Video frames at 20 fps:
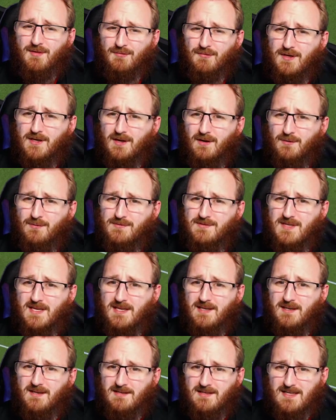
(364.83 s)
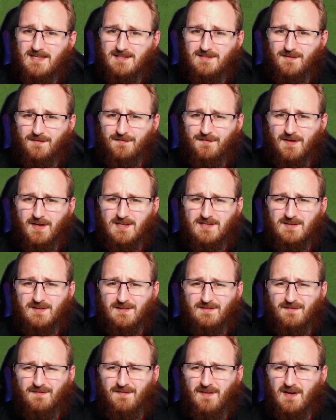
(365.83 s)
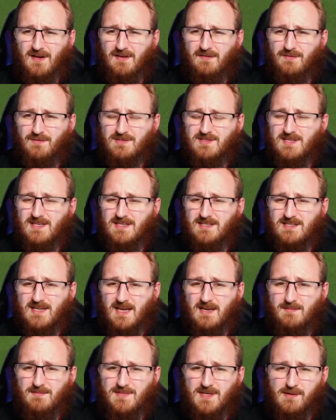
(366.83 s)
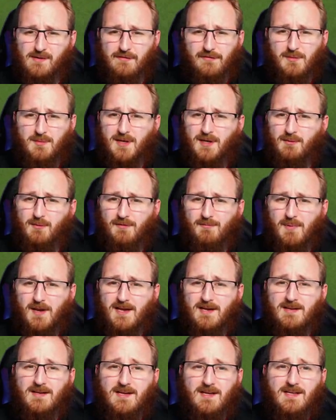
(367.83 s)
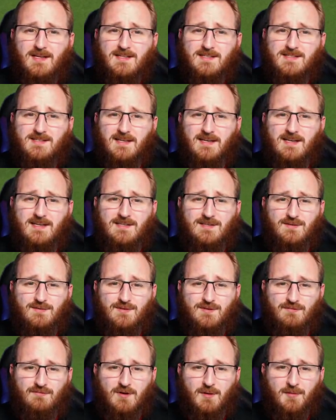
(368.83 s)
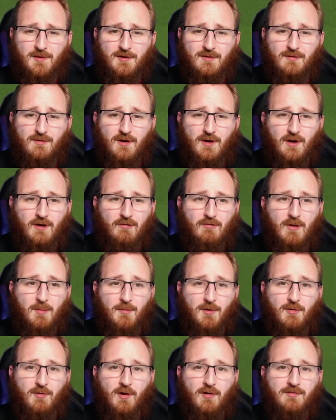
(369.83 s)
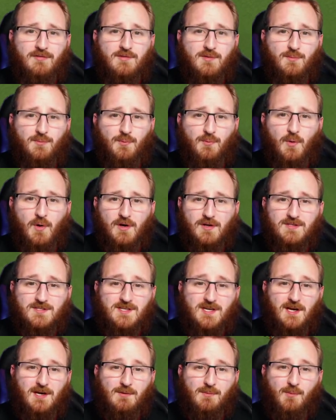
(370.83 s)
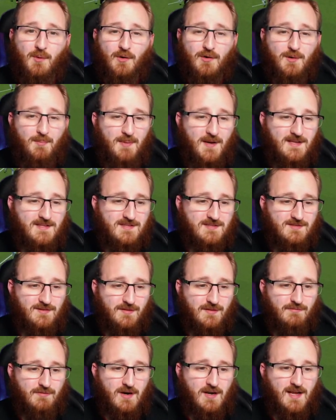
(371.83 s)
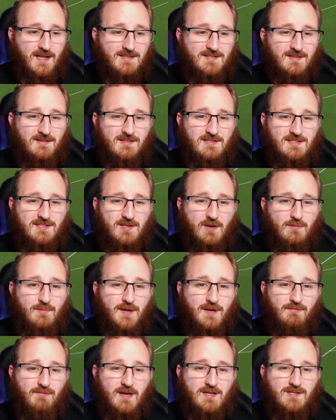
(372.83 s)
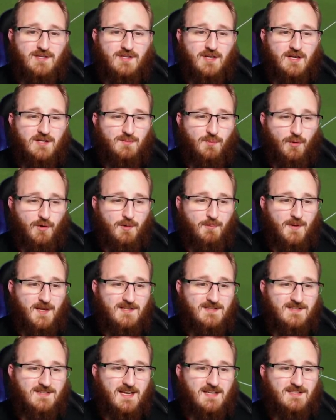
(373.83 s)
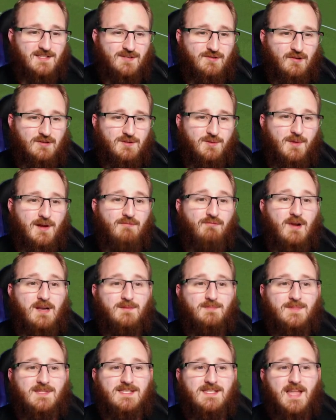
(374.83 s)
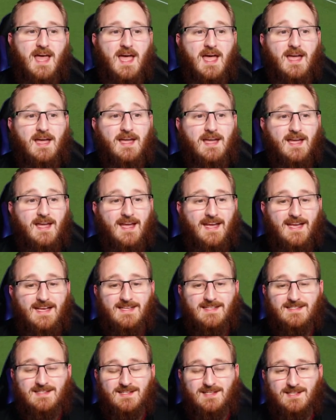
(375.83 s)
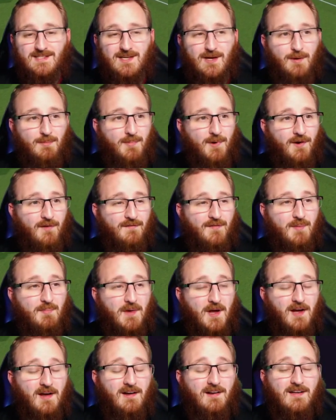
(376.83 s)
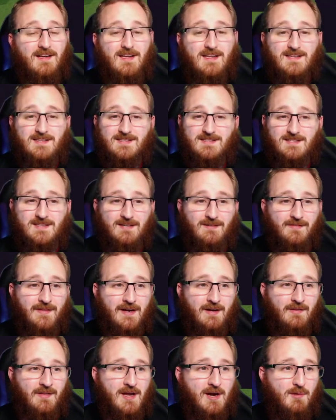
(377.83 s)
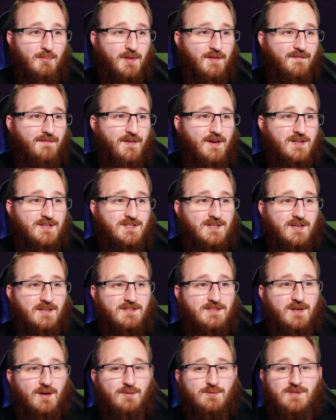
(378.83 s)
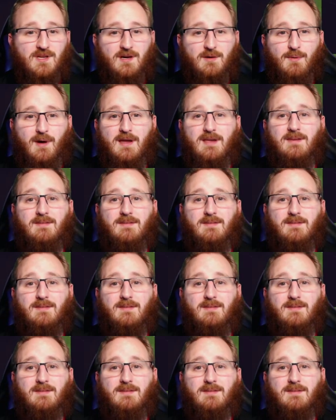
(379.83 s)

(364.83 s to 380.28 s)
goals in his first 5 or 6 games, however many we've played. Salisu to Romu. Romu on towards Kyle Walker-Peters on the right-hand side. So many red shirts. Walker-Peters gets his cross away. Redmond's there. Hits the top of the bar. Still 0-0, but the first chance goes our way.